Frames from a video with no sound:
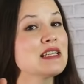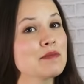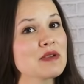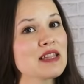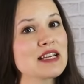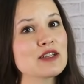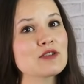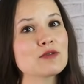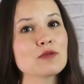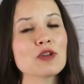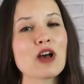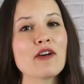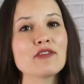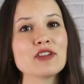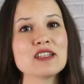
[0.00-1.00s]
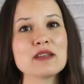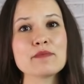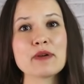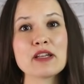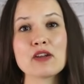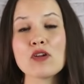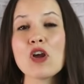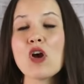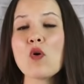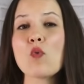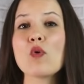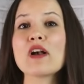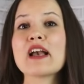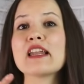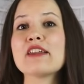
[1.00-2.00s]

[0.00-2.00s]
seam allowance will often depend on what